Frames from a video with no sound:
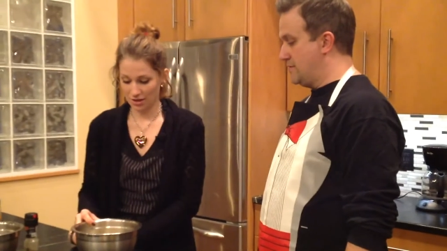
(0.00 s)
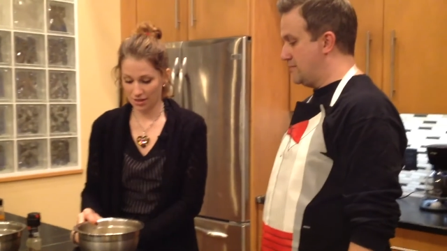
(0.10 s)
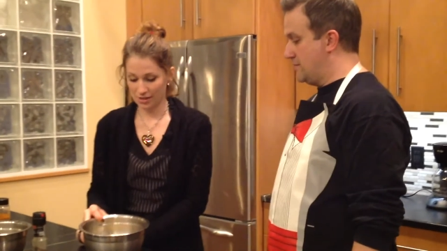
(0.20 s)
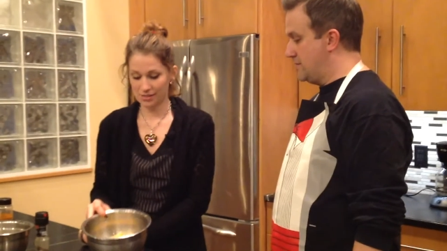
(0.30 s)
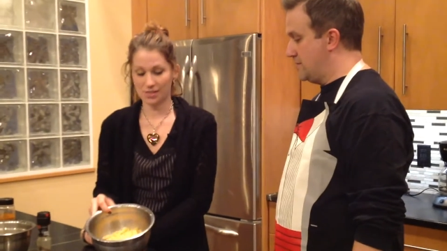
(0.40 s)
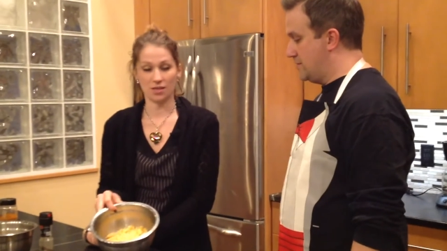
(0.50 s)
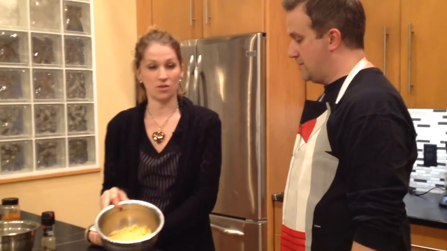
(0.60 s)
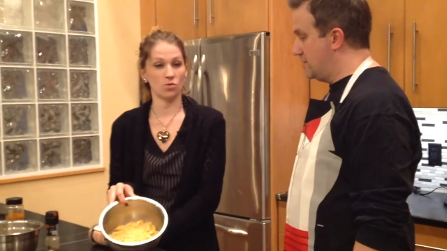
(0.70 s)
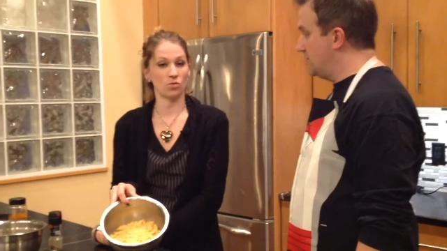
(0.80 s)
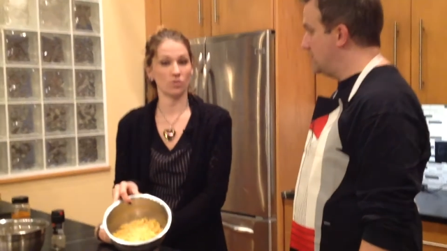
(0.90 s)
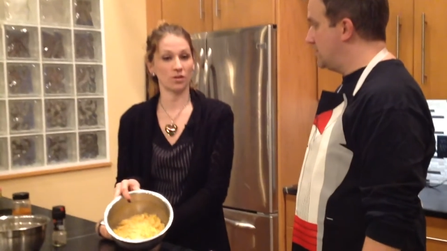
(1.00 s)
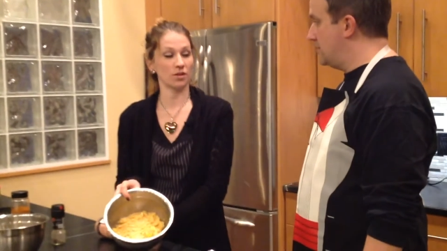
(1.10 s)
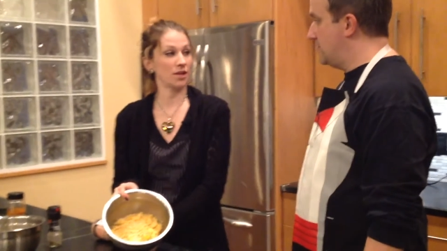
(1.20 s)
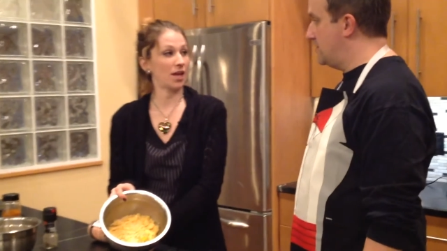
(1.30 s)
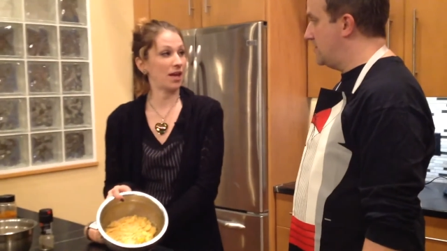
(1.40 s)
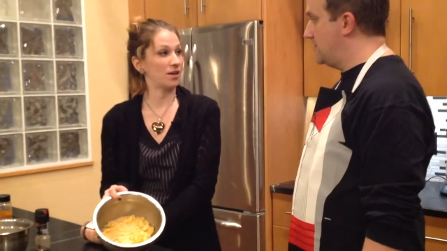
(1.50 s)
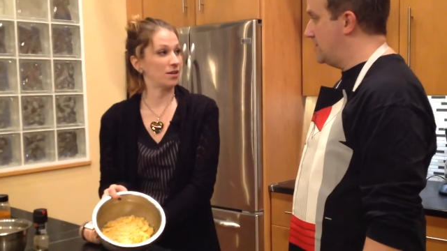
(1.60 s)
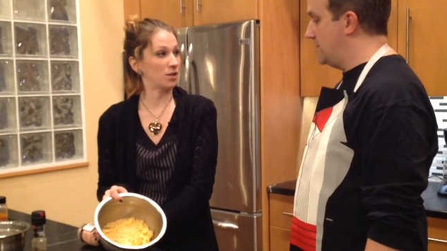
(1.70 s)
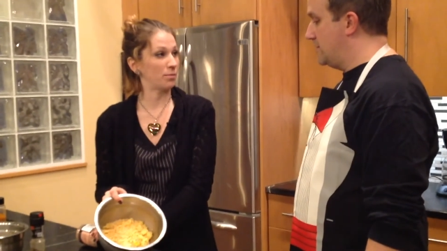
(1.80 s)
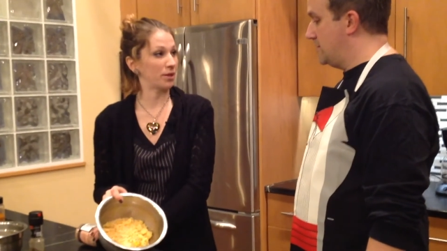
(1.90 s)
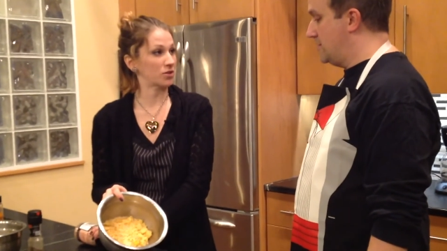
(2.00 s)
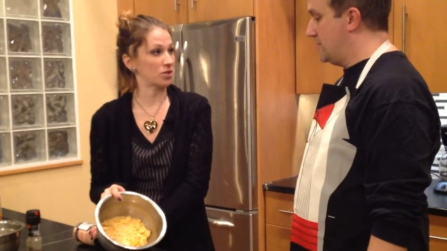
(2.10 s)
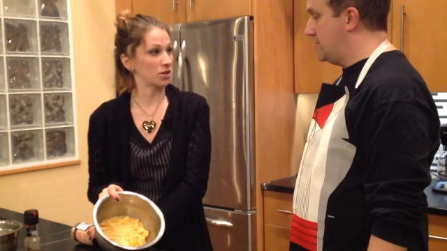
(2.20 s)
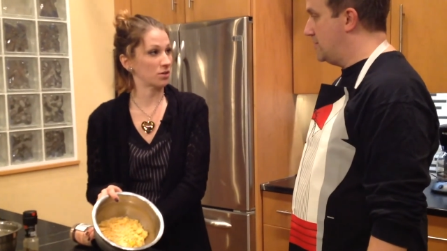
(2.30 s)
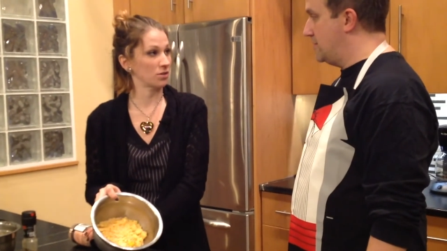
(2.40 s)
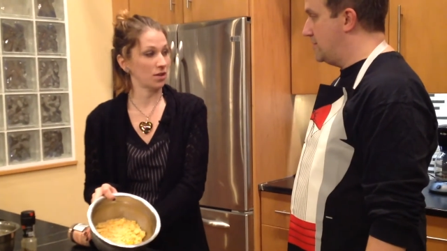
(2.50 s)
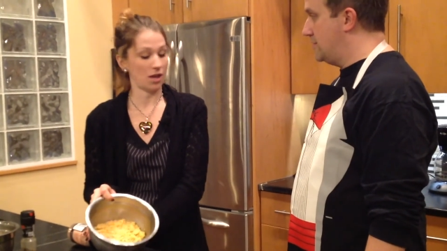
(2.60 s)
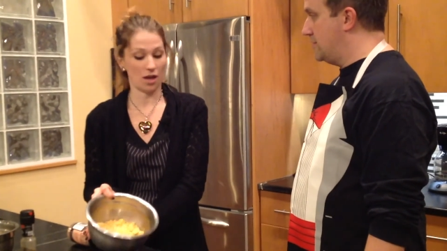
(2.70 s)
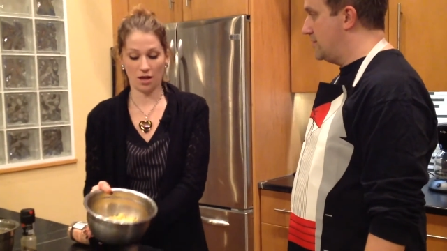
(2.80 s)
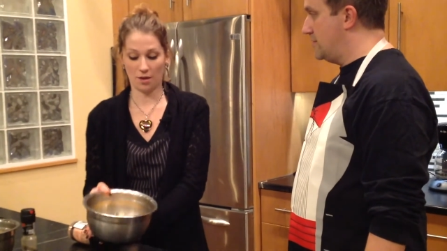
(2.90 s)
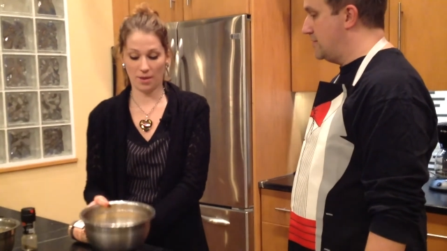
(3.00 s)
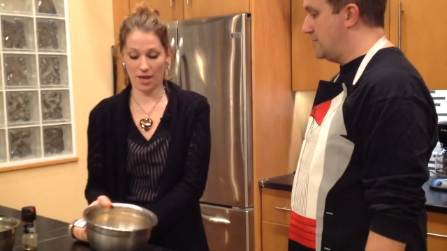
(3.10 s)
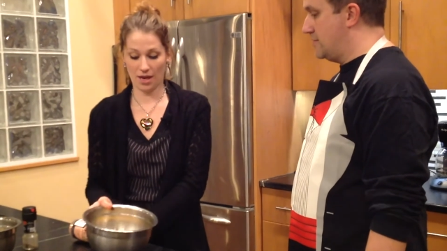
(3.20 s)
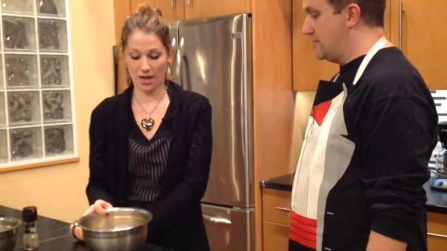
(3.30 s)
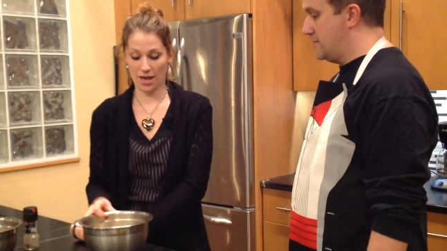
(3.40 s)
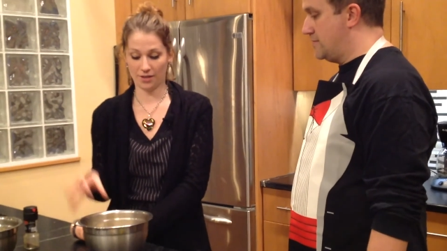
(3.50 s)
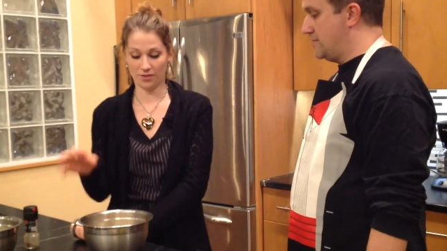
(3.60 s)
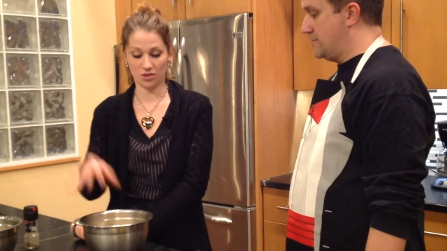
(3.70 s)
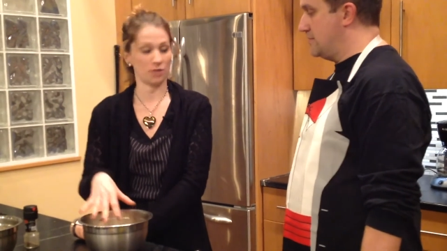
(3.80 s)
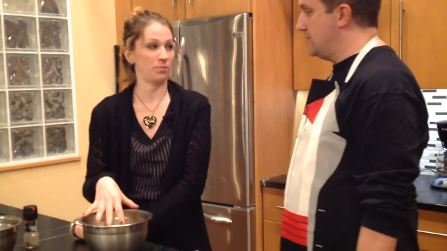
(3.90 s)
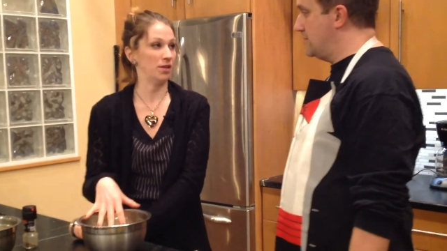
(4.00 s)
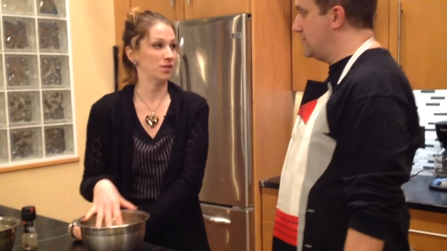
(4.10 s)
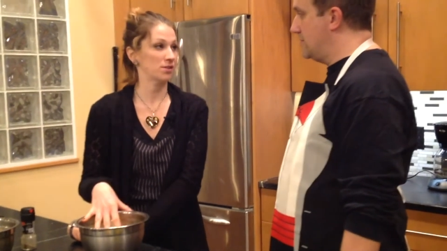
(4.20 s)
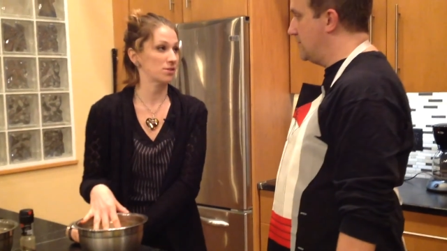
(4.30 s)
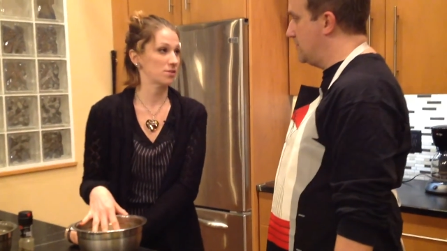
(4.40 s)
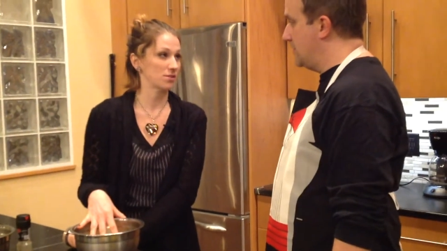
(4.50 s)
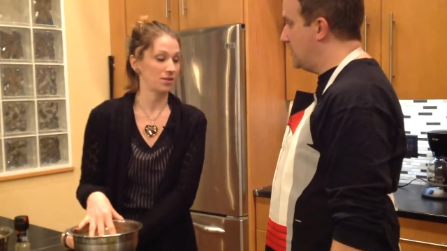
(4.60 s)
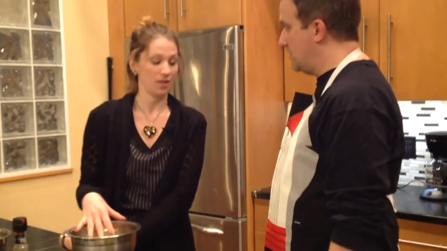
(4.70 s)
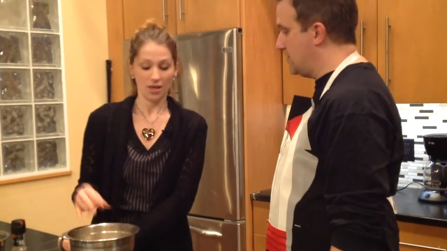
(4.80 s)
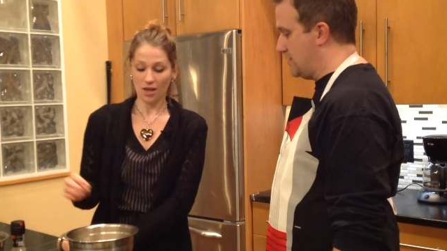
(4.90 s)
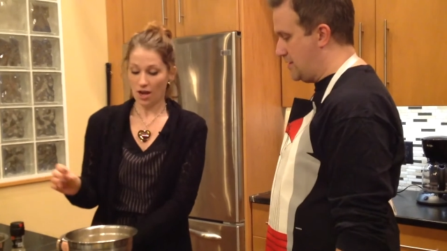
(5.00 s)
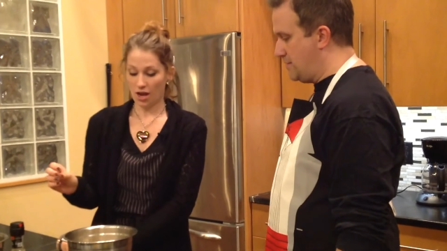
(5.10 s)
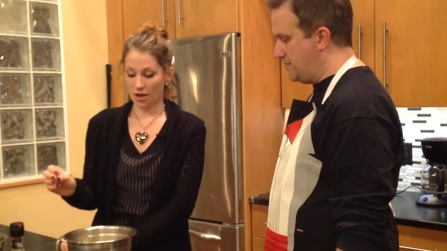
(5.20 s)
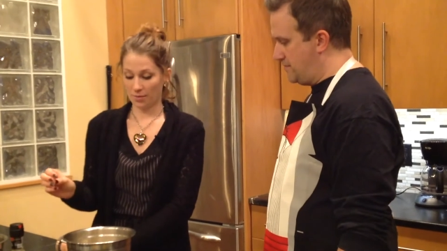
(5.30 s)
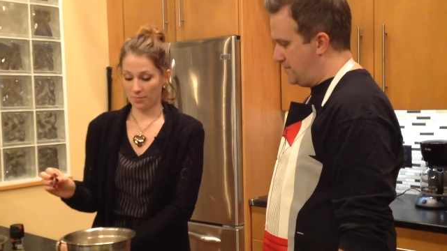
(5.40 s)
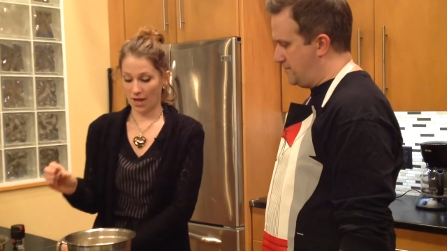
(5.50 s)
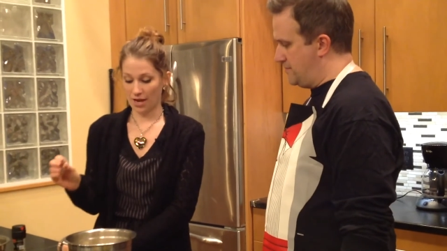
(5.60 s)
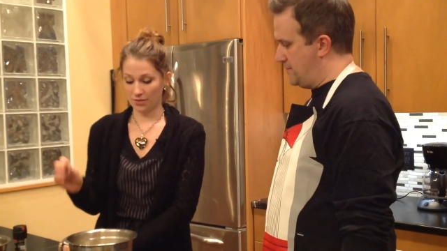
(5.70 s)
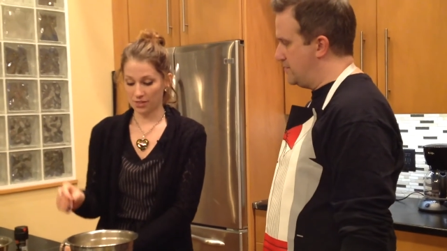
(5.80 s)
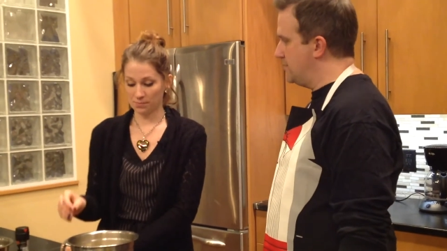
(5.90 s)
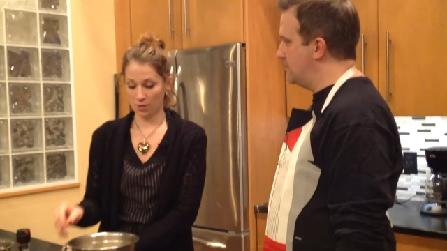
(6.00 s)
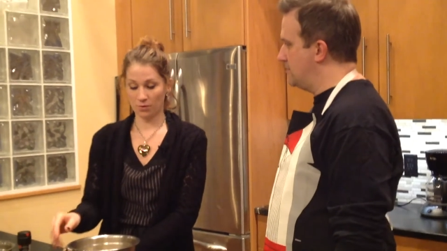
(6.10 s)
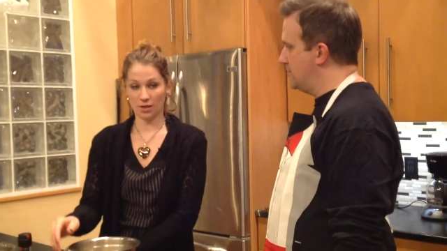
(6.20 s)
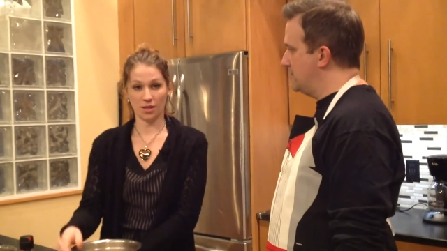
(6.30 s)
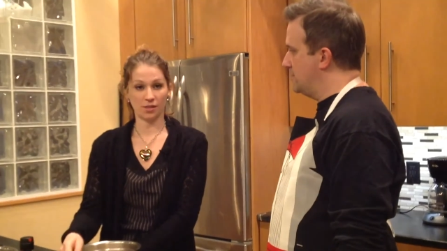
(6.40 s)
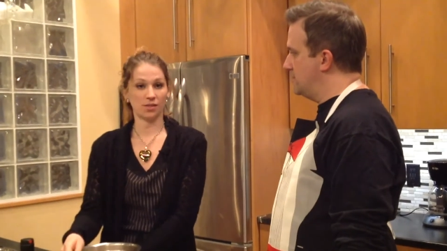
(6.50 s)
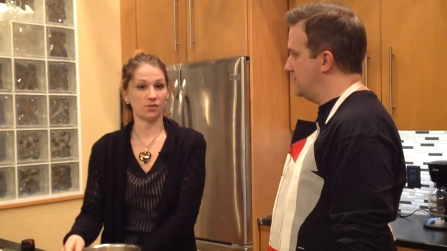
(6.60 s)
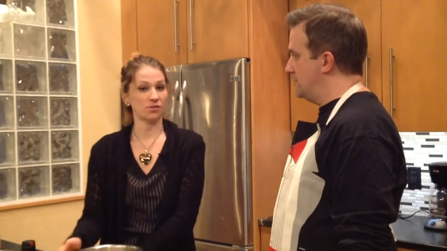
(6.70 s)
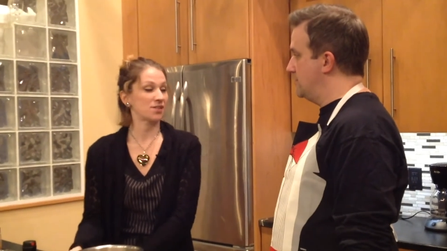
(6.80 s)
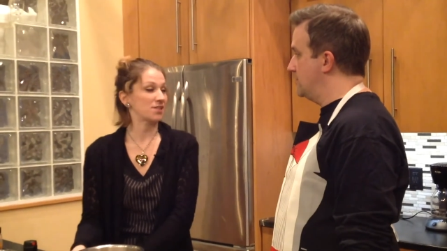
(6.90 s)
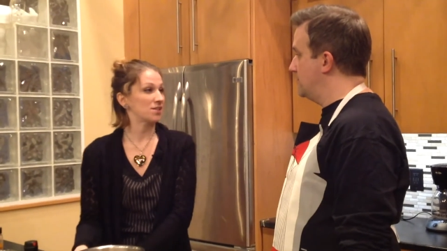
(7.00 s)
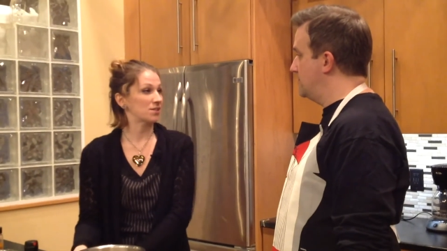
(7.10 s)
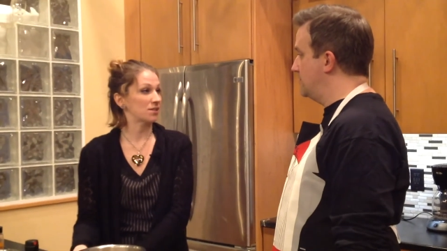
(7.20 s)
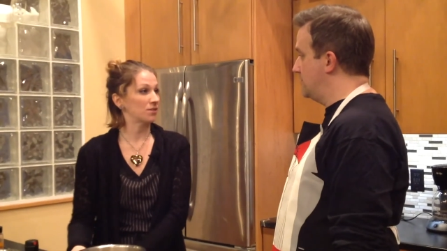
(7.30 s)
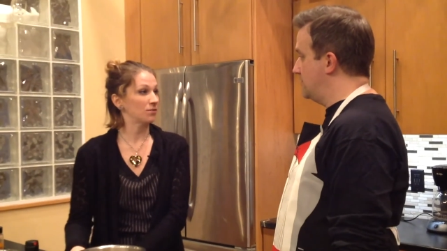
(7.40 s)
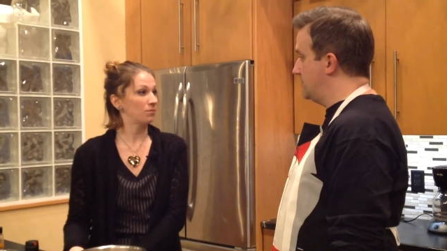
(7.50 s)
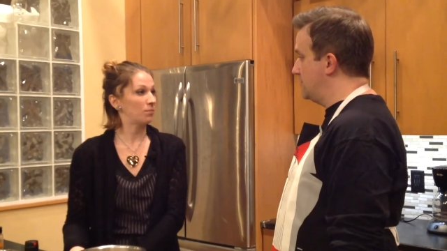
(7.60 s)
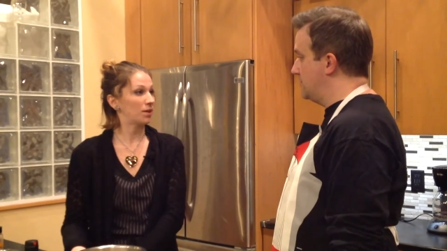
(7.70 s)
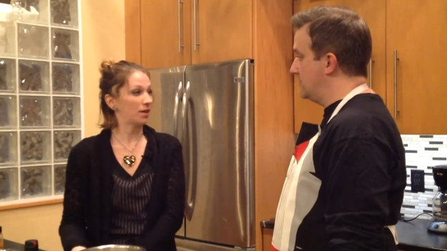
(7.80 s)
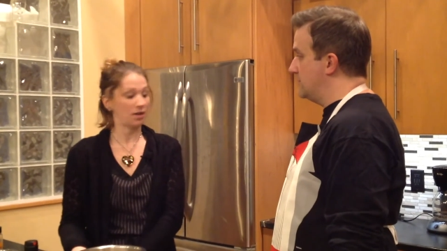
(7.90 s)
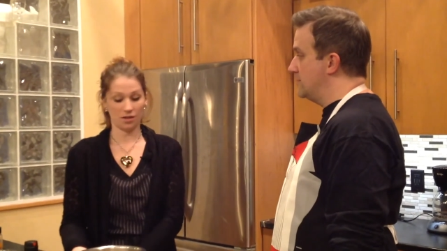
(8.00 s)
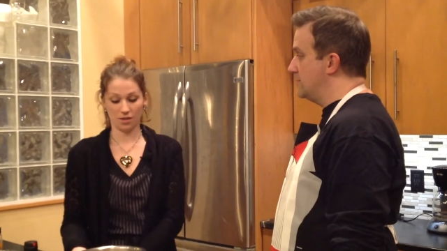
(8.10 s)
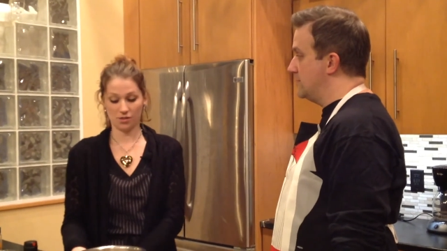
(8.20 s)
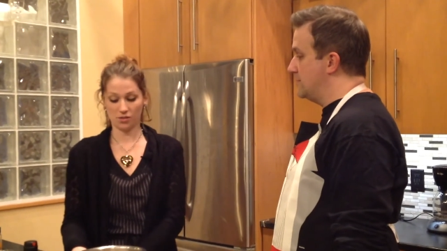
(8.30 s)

Speaker 1: is the corn and onion mixture, um, and I added the chickpeas. Yeah. Um, and at this point, what I like to do is season because